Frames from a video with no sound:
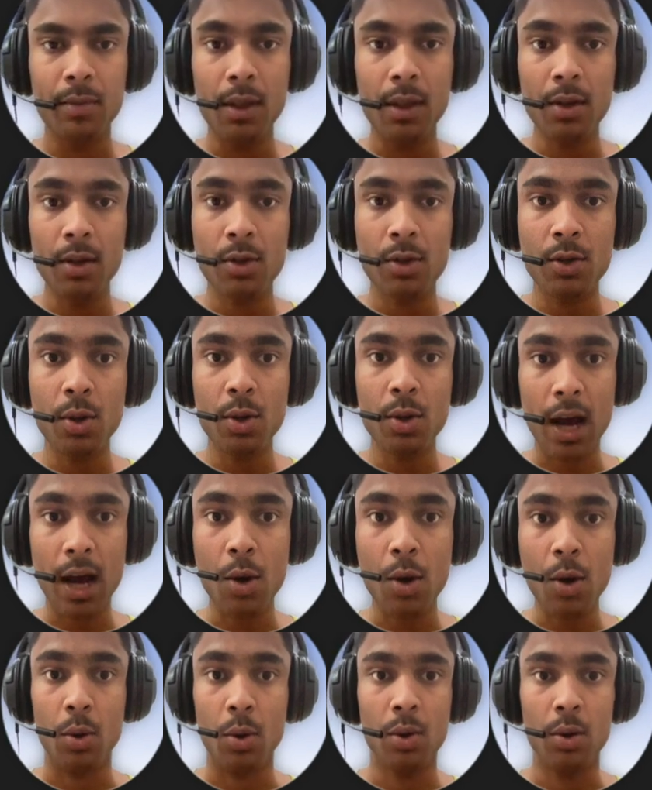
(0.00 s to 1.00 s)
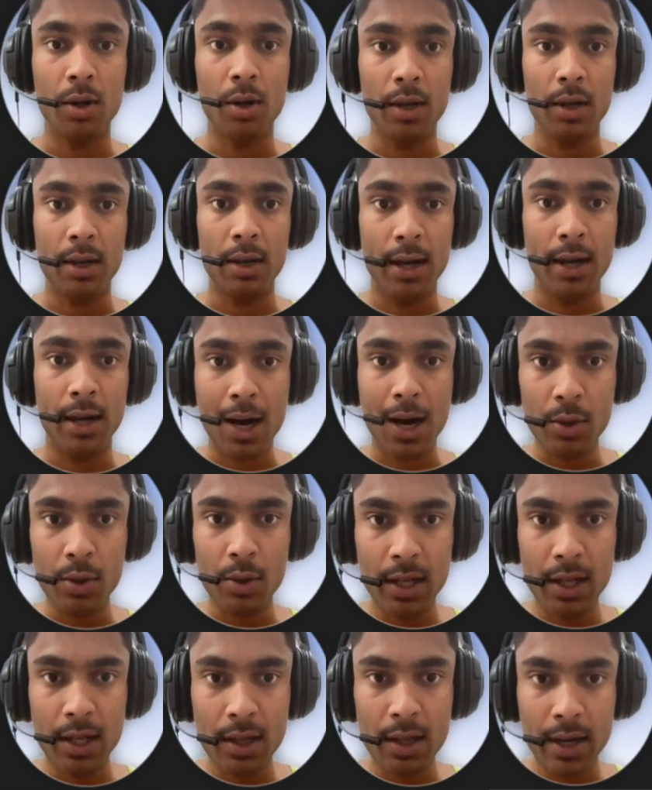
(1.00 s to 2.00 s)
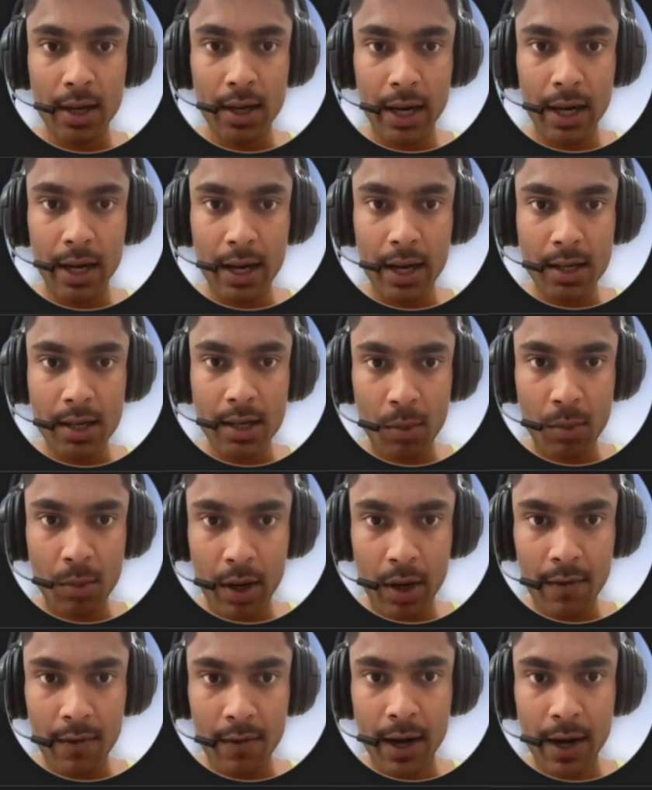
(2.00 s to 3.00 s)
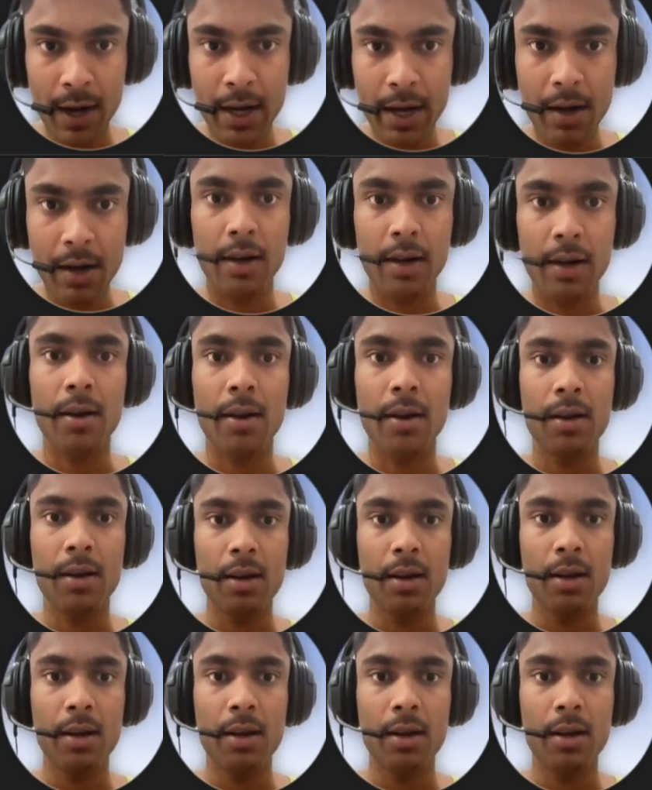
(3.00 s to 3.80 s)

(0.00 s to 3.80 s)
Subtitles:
So now that the data is modified here,